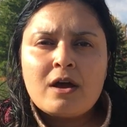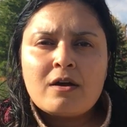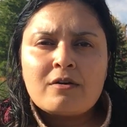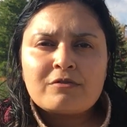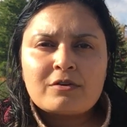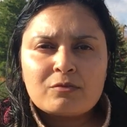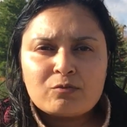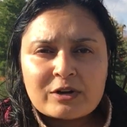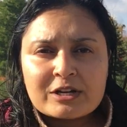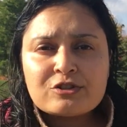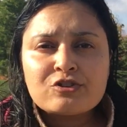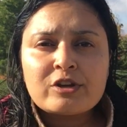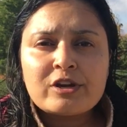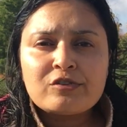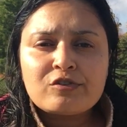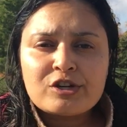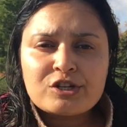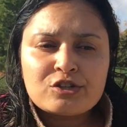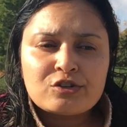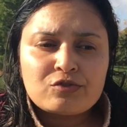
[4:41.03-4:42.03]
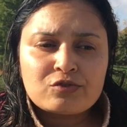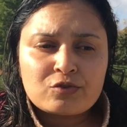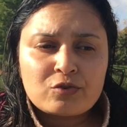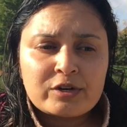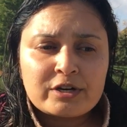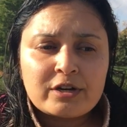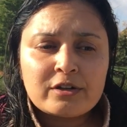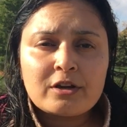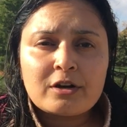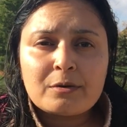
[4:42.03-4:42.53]
from one generation to
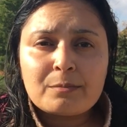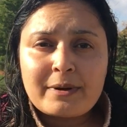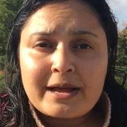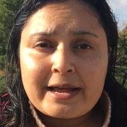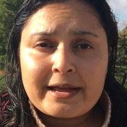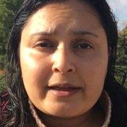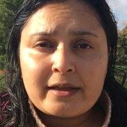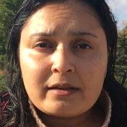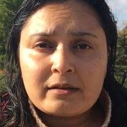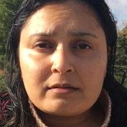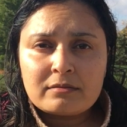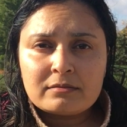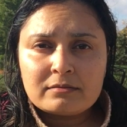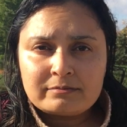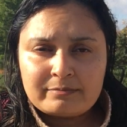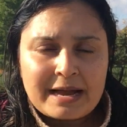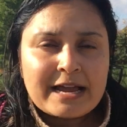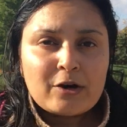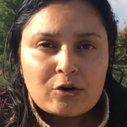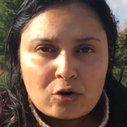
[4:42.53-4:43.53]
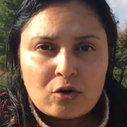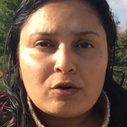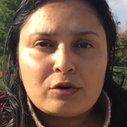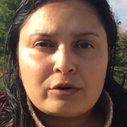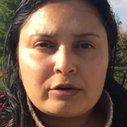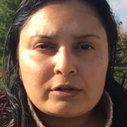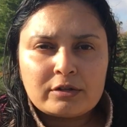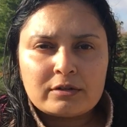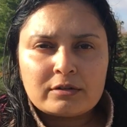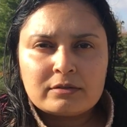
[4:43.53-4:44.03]
another by
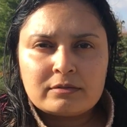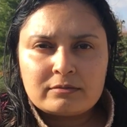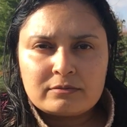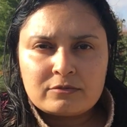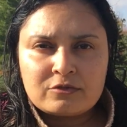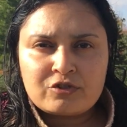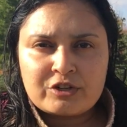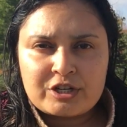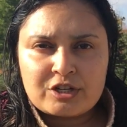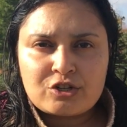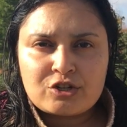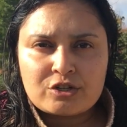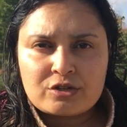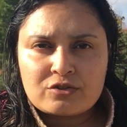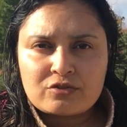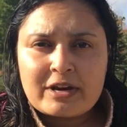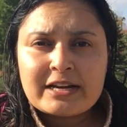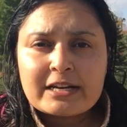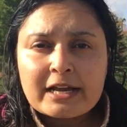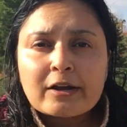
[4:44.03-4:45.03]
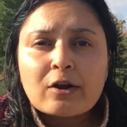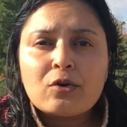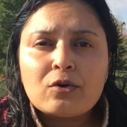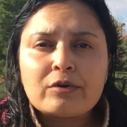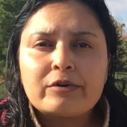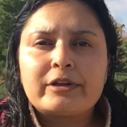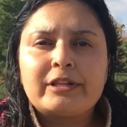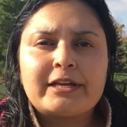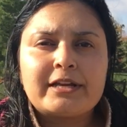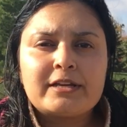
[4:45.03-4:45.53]
oral traditions, right? Like,
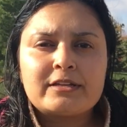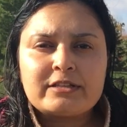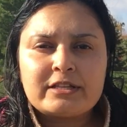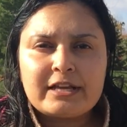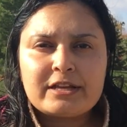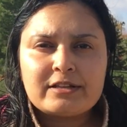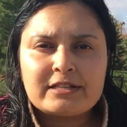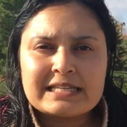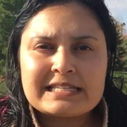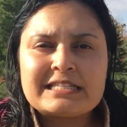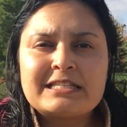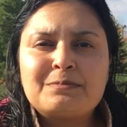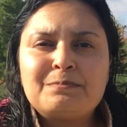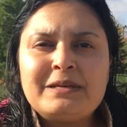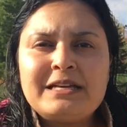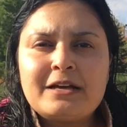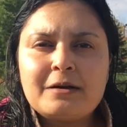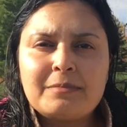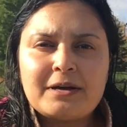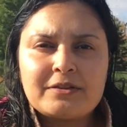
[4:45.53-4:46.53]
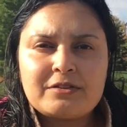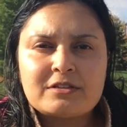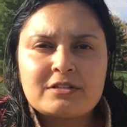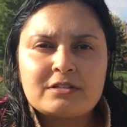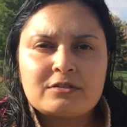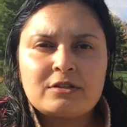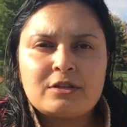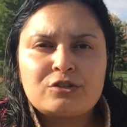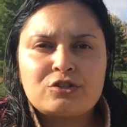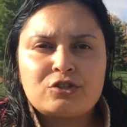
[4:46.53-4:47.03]
orally, they speak about
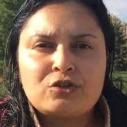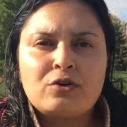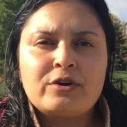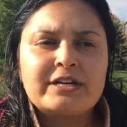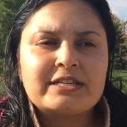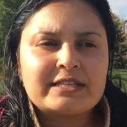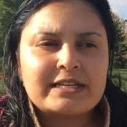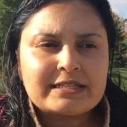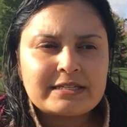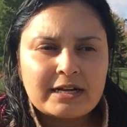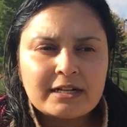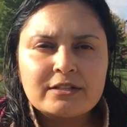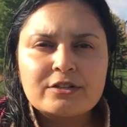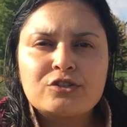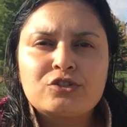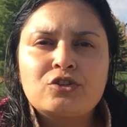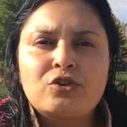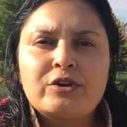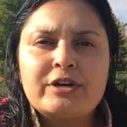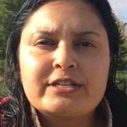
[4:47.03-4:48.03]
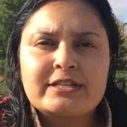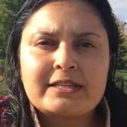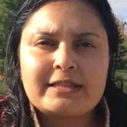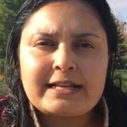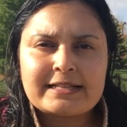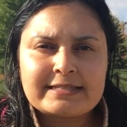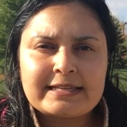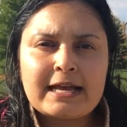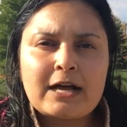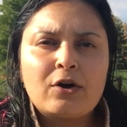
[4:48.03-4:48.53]
the stories, they tell the stories, and
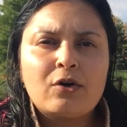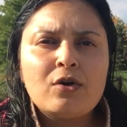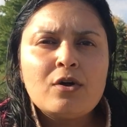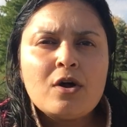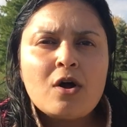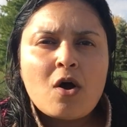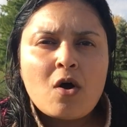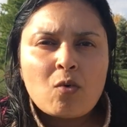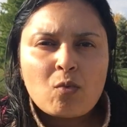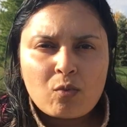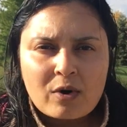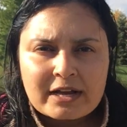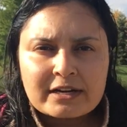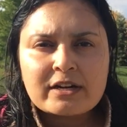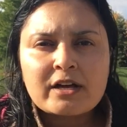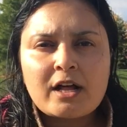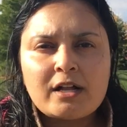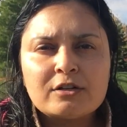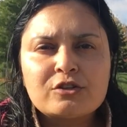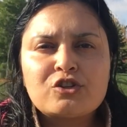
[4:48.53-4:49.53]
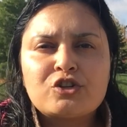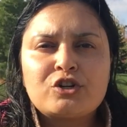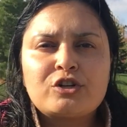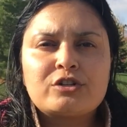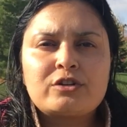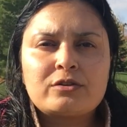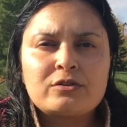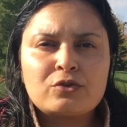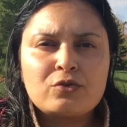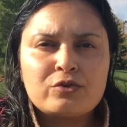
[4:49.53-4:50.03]
that's how one
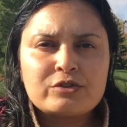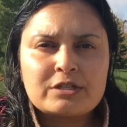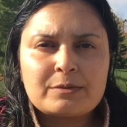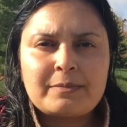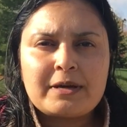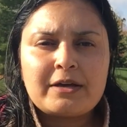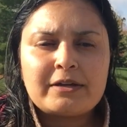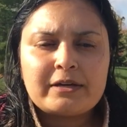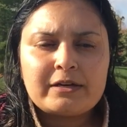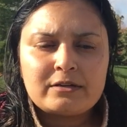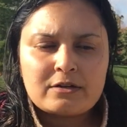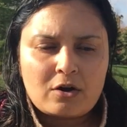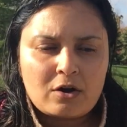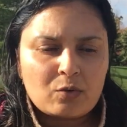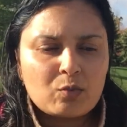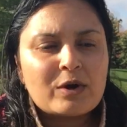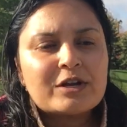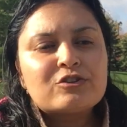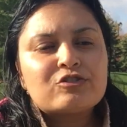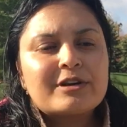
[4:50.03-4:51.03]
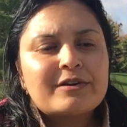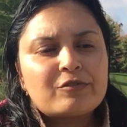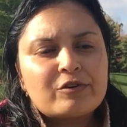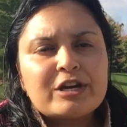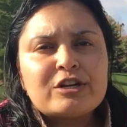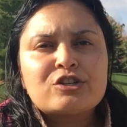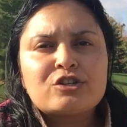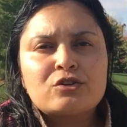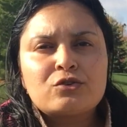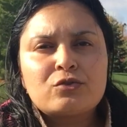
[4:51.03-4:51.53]
culture knows about it, or one
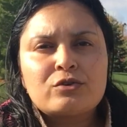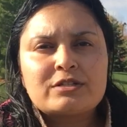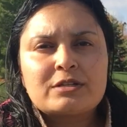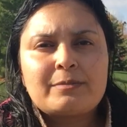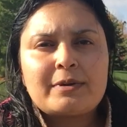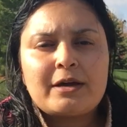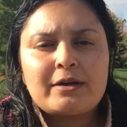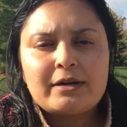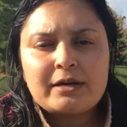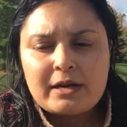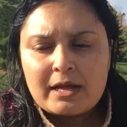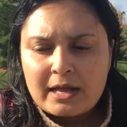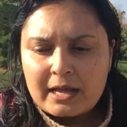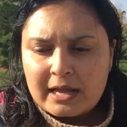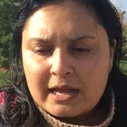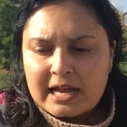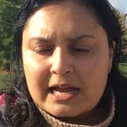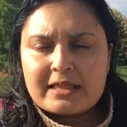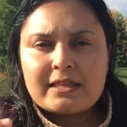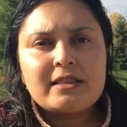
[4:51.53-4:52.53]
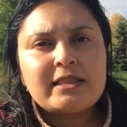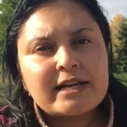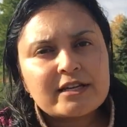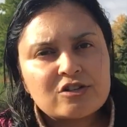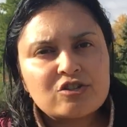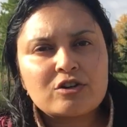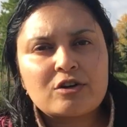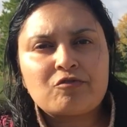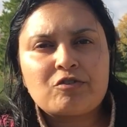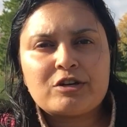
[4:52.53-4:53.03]
generation knows about it, and the
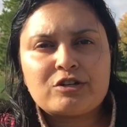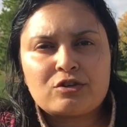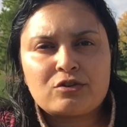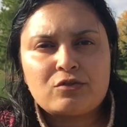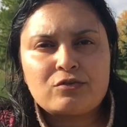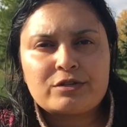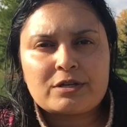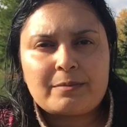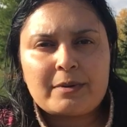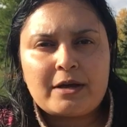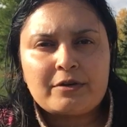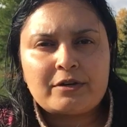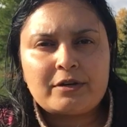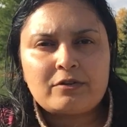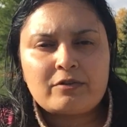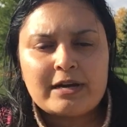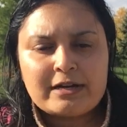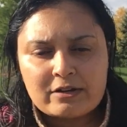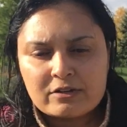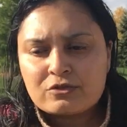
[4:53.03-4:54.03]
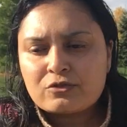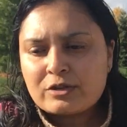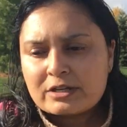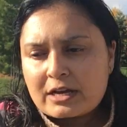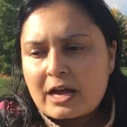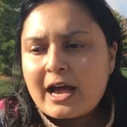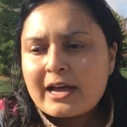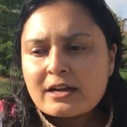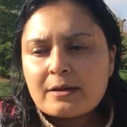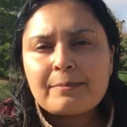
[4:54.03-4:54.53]
next generation knows about it, right? And so it
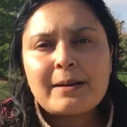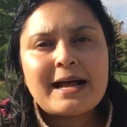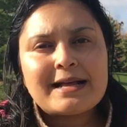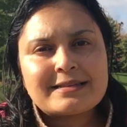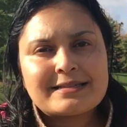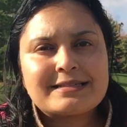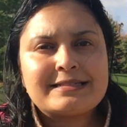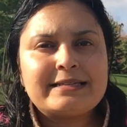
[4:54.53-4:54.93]
kind of passes